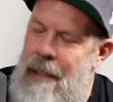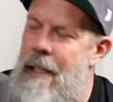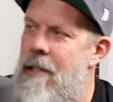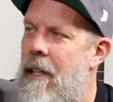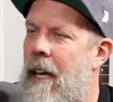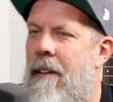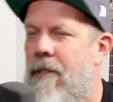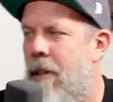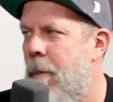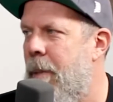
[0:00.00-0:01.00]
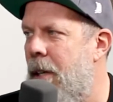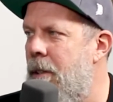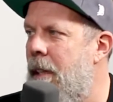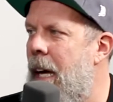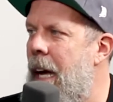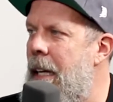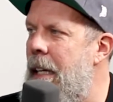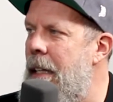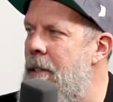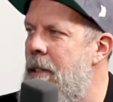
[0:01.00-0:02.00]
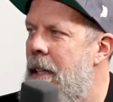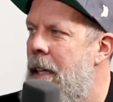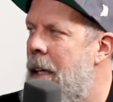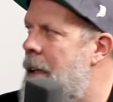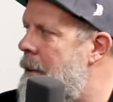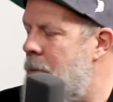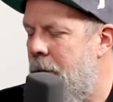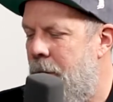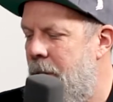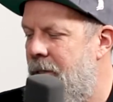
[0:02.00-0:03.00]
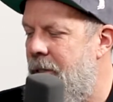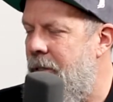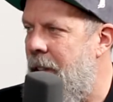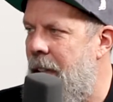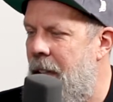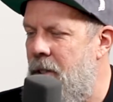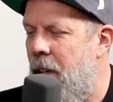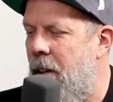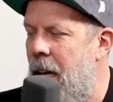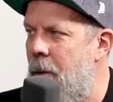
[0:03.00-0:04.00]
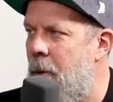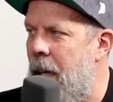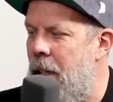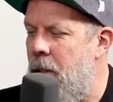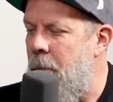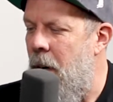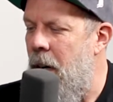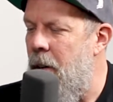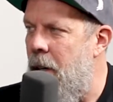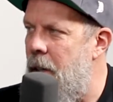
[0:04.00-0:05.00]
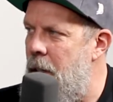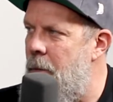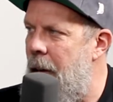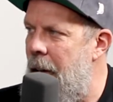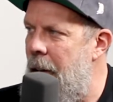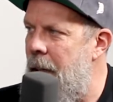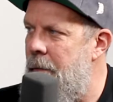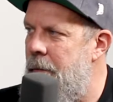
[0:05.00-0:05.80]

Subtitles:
discount for your potent ideas. Right. We'll do it for free. It's a great week. Tomorrow, are you ready?